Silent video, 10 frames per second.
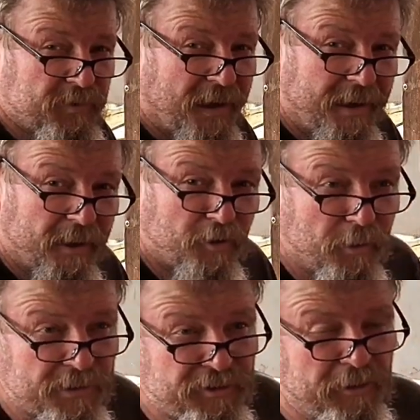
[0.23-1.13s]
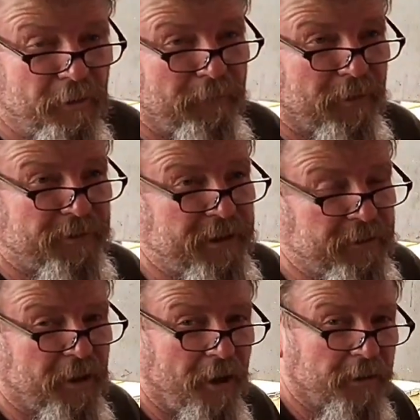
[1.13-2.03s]
I had a question over on
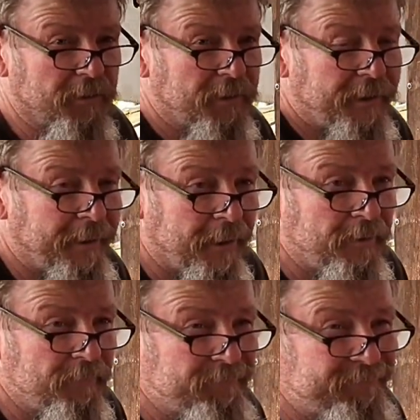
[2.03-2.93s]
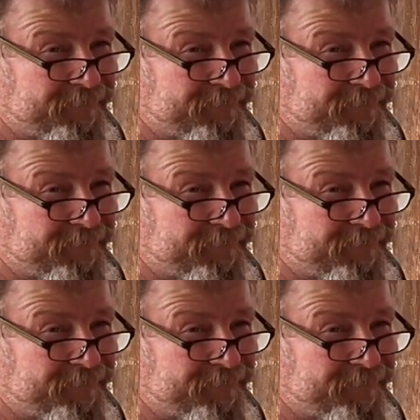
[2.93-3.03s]
TikTok, and I